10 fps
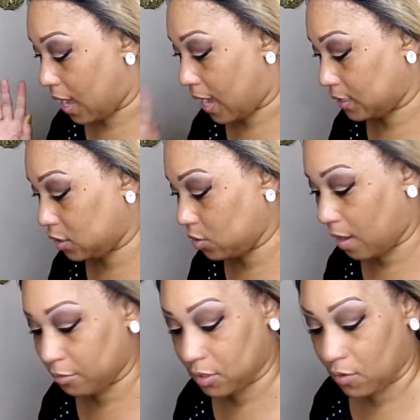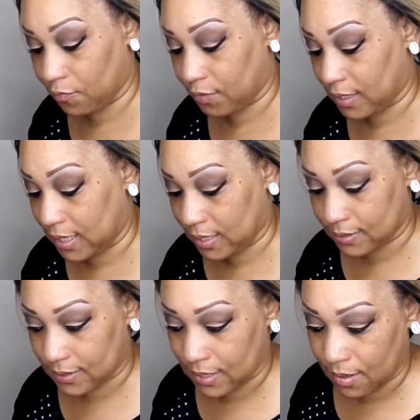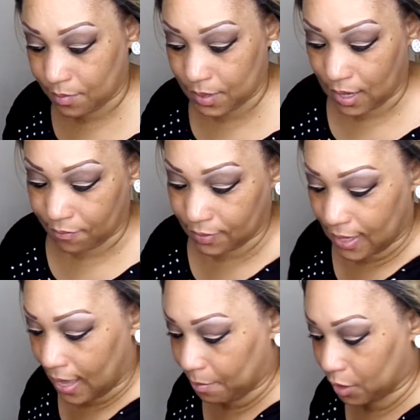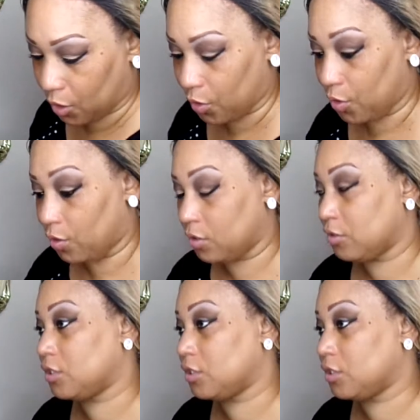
I knew I was going to forget something. I forgot my curler.